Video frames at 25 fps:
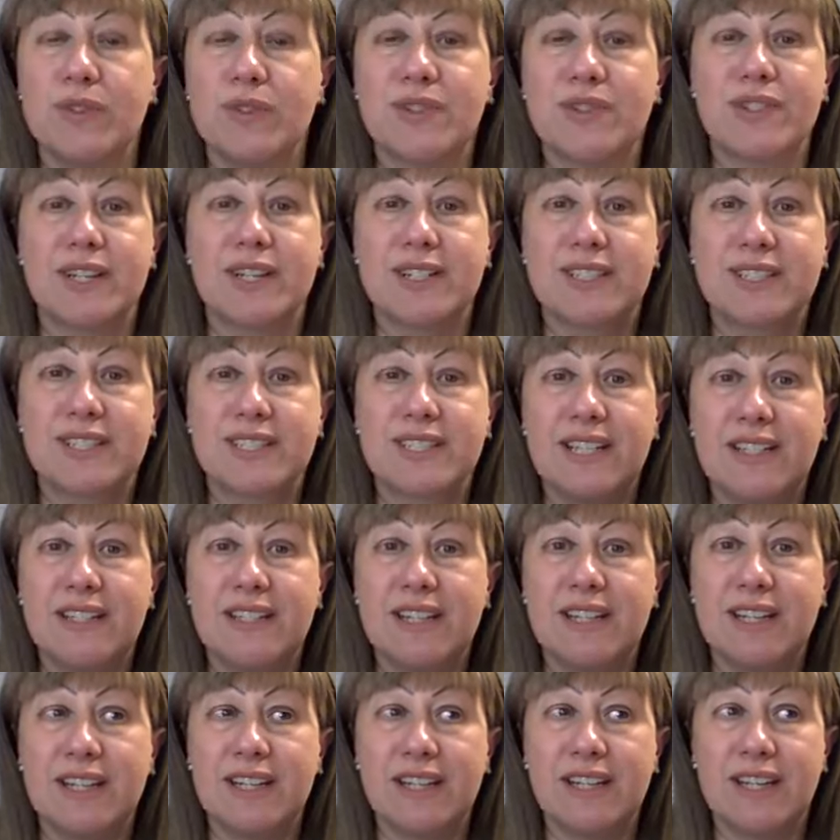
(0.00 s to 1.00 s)
is
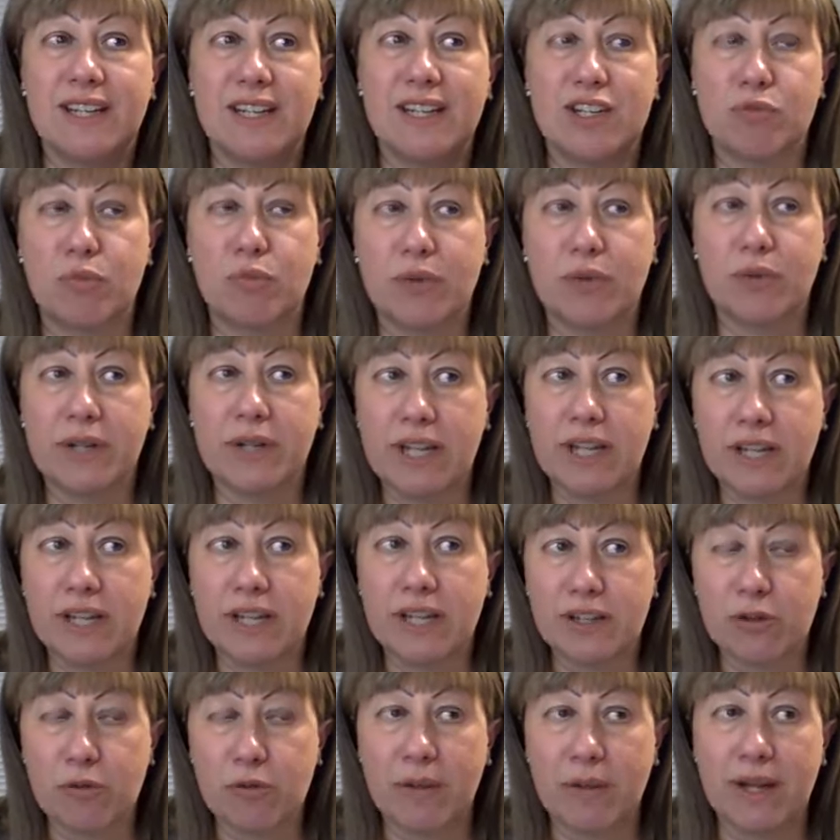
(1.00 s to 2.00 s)
succeeding is bringing
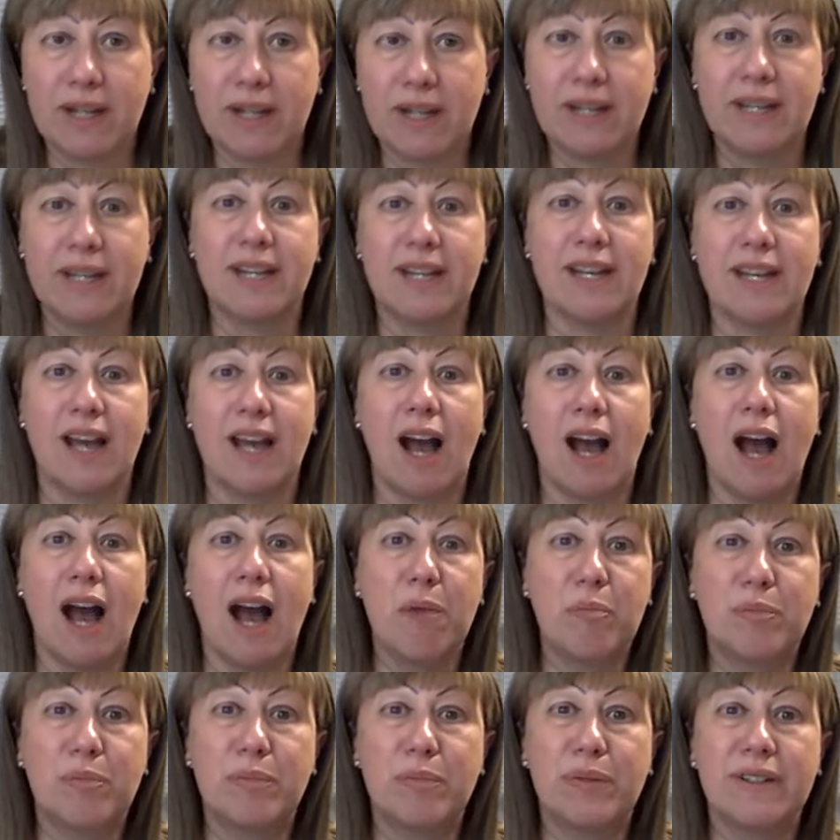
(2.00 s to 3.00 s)
humanity
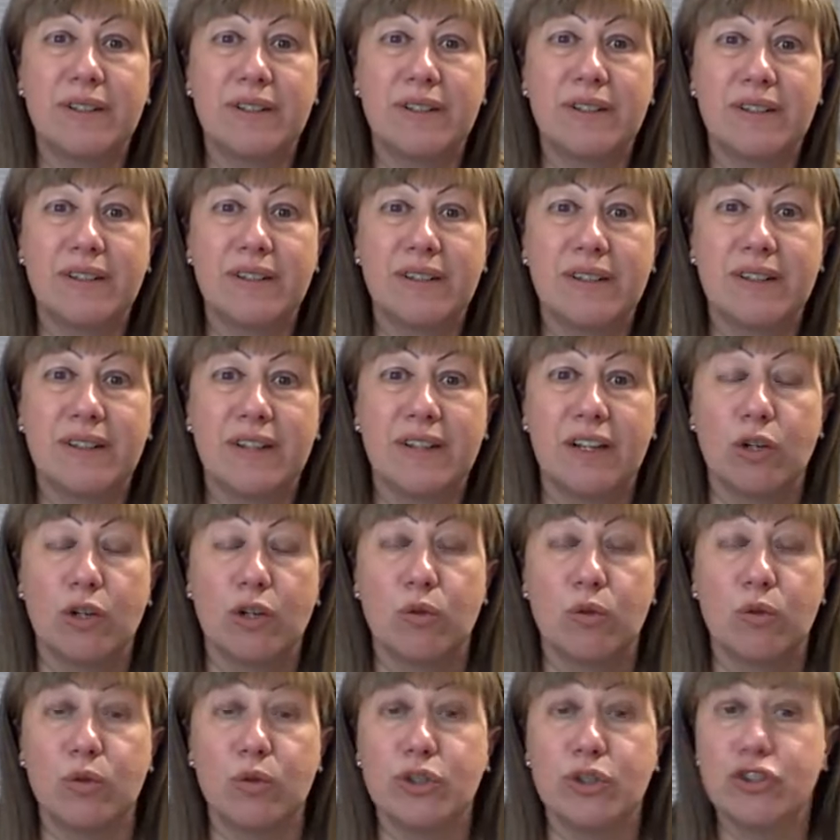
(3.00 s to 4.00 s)
up
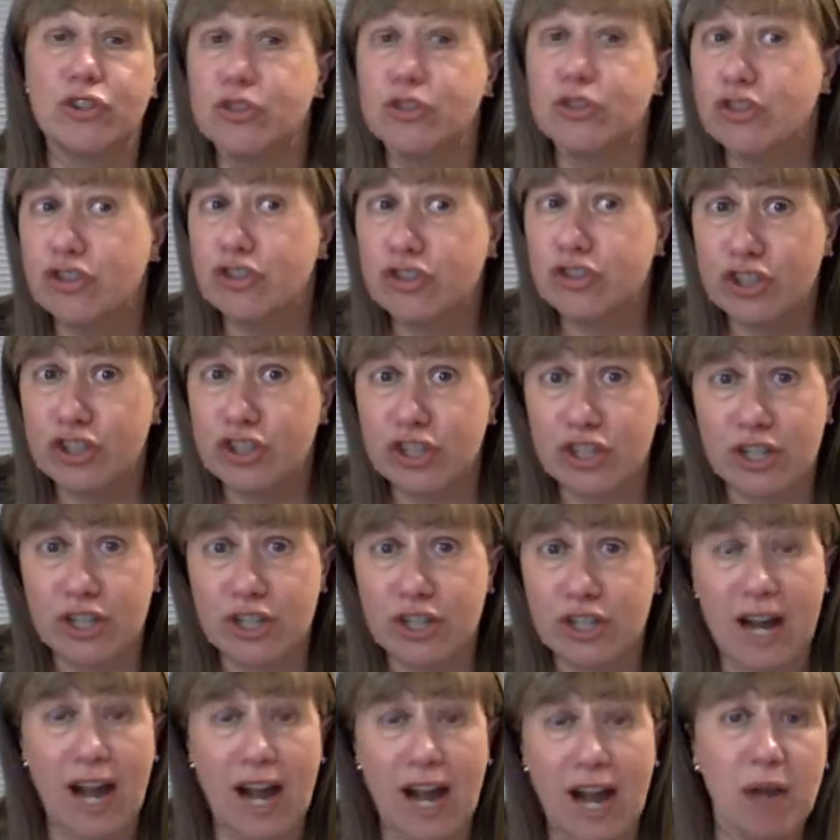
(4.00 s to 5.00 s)
we should cheer
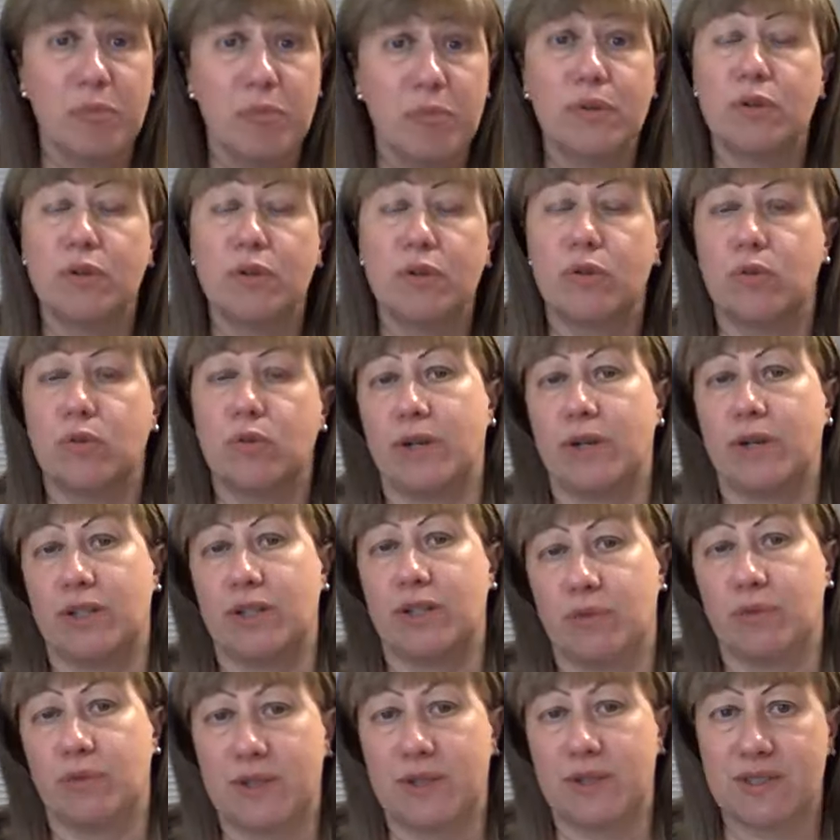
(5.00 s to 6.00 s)
up when
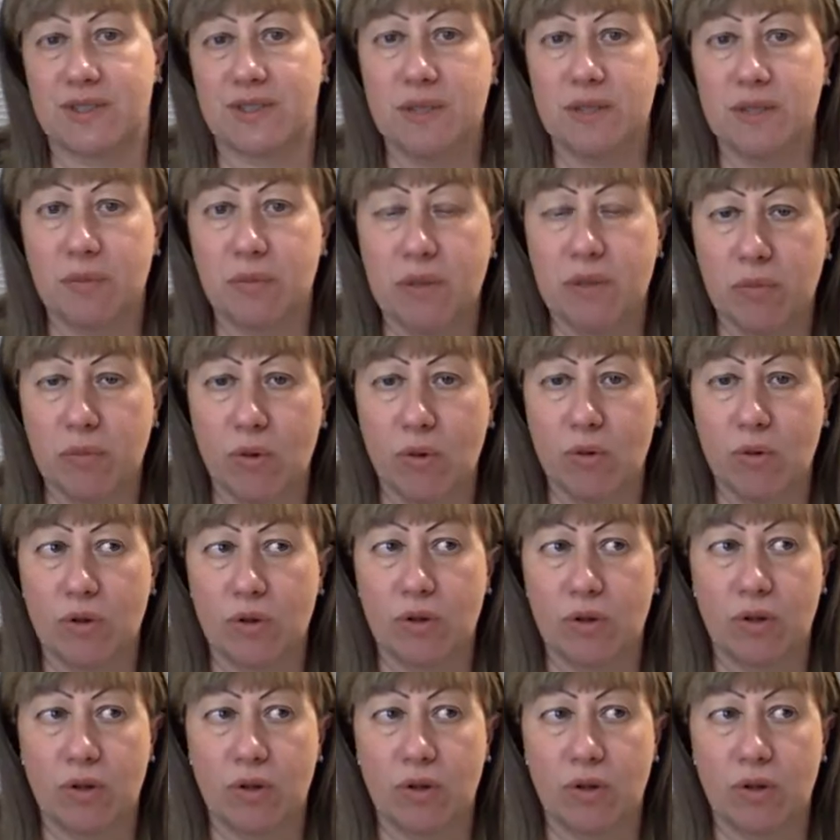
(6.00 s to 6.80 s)
we see people